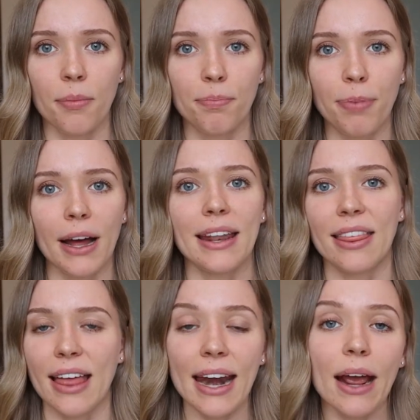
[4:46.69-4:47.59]

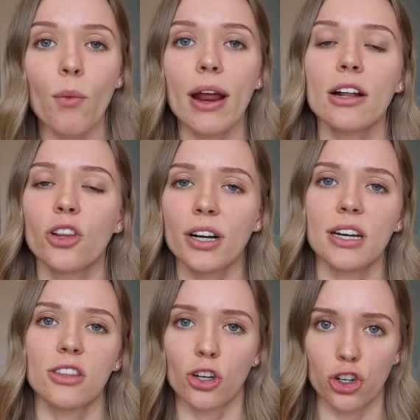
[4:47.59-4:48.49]
But then I went and looked
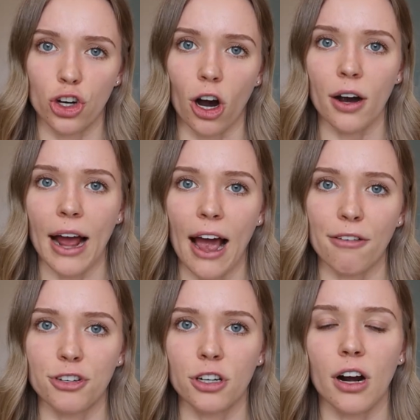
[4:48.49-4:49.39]
at the chart
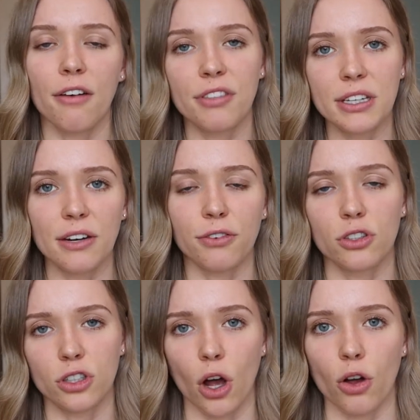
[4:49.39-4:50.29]
after of the different
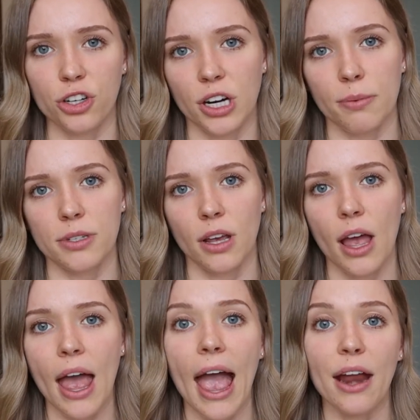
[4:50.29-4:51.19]
scholarships
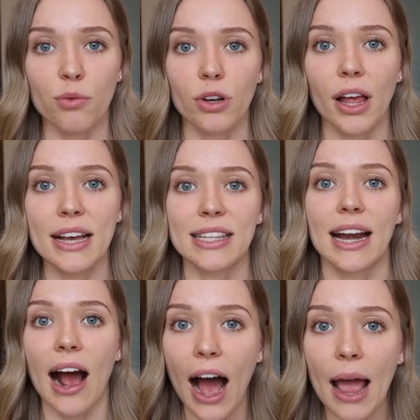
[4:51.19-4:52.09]
and realized
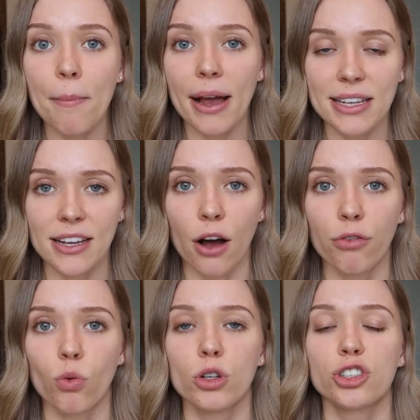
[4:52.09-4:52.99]
that I
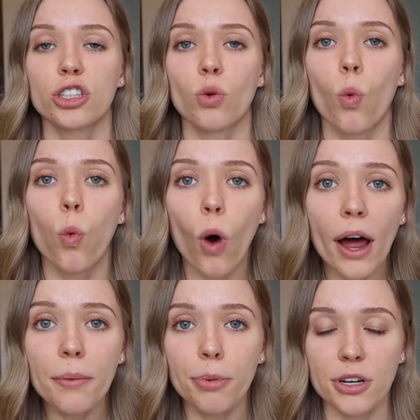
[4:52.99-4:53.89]
myself was just
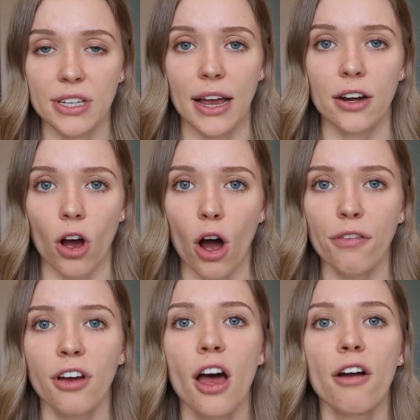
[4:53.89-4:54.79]
1%
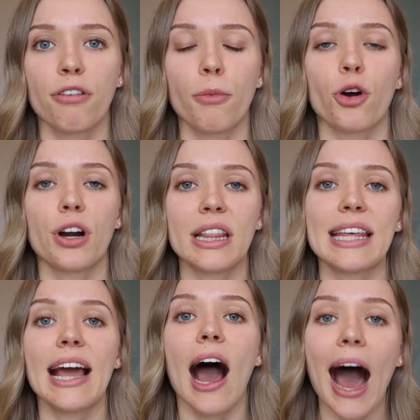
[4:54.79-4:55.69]
off from earning
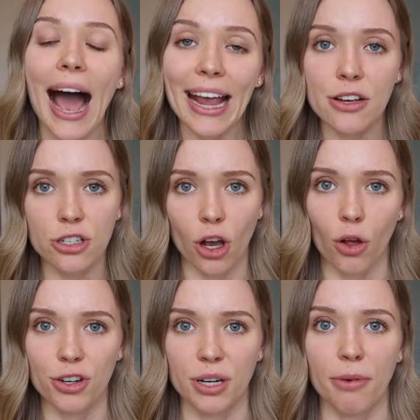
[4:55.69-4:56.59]
the highest
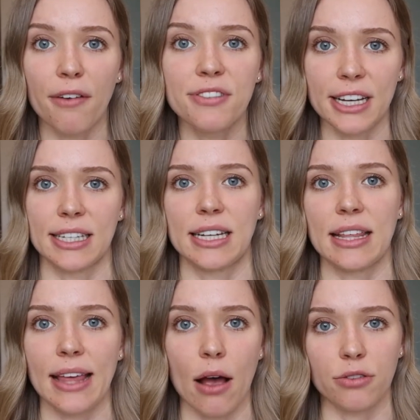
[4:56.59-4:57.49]
scholarship of
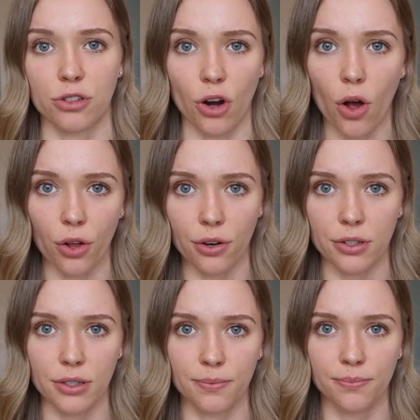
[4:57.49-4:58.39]

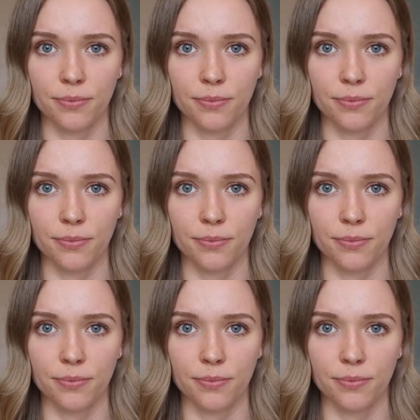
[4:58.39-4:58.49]
$16,000.